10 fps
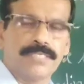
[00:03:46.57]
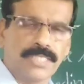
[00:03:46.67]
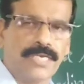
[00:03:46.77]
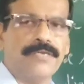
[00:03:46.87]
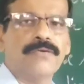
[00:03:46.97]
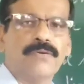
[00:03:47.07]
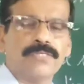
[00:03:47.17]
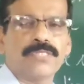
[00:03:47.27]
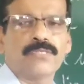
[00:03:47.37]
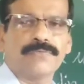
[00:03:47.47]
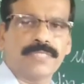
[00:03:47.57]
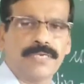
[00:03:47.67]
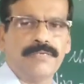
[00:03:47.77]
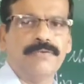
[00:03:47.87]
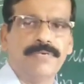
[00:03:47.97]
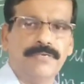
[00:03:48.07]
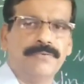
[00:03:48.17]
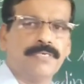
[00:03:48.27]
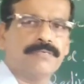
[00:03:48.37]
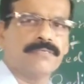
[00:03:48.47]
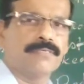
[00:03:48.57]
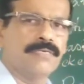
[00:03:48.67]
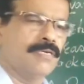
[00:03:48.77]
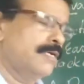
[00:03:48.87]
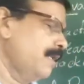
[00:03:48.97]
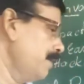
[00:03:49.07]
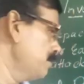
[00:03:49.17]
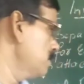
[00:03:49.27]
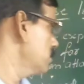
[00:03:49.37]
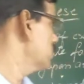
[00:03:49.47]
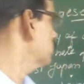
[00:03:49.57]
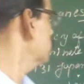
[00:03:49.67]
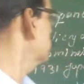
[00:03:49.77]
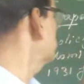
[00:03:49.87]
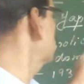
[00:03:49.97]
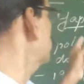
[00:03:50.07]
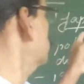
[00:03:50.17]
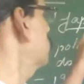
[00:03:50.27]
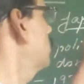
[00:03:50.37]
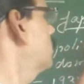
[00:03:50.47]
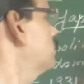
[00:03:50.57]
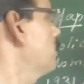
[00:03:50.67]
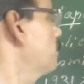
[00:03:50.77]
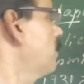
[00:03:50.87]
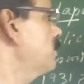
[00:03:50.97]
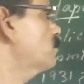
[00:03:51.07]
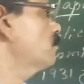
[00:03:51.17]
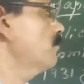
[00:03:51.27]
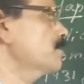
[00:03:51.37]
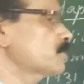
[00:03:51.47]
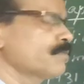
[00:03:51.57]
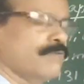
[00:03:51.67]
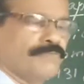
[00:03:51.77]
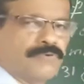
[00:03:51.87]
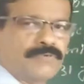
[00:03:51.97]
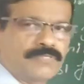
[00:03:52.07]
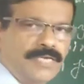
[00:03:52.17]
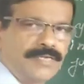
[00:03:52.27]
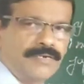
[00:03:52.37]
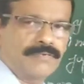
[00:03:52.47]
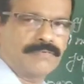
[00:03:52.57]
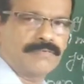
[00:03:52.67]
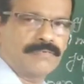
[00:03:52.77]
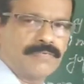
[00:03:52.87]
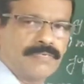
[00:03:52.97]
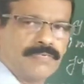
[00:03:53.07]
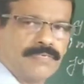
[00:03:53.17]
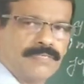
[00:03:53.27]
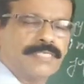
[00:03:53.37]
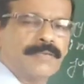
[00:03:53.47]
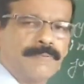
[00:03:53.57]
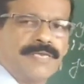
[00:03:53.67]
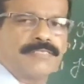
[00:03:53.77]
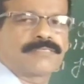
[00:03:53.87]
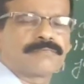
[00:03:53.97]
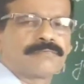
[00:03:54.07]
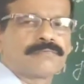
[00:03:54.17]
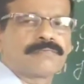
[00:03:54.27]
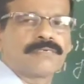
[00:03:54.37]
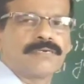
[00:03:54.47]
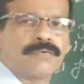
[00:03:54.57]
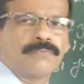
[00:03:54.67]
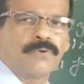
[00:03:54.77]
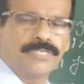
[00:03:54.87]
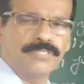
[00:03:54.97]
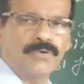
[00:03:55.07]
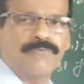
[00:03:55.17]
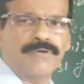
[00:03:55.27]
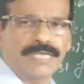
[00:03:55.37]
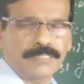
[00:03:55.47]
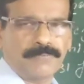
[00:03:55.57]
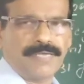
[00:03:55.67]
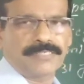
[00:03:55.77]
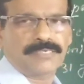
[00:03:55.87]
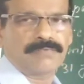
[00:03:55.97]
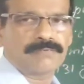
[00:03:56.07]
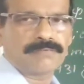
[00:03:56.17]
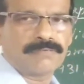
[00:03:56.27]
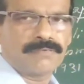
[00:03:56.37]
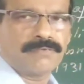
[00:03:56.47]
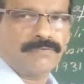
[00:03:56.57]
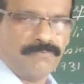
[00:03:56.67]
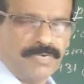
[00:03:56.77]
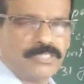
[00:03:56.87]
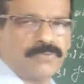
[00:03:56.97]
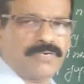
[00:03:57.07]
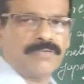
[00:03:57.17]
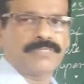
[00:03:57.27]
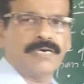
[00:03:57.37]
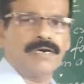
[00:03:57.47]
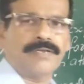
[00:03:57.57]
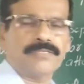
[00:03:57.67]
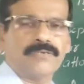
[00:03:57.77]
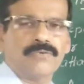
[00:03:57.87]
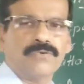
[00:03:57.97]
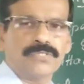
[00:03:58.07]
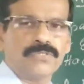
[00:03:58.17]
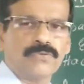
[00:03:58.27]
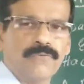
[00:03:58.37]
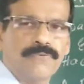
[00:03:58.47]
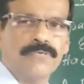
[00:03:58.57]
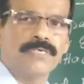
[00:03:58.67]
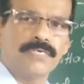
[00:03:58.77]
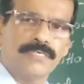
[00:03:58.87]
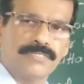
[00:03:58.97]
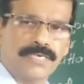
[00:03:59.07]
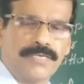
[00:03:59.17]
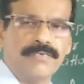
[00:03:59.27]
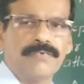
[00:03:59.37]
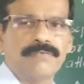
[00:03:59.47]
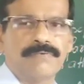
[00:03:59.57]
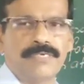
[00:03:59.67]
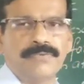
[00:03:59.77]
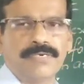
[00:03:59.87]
The second causes of Second World War, and this is Japanese invasion of China. The Japanese policy of expansion was one of the another causes of Second World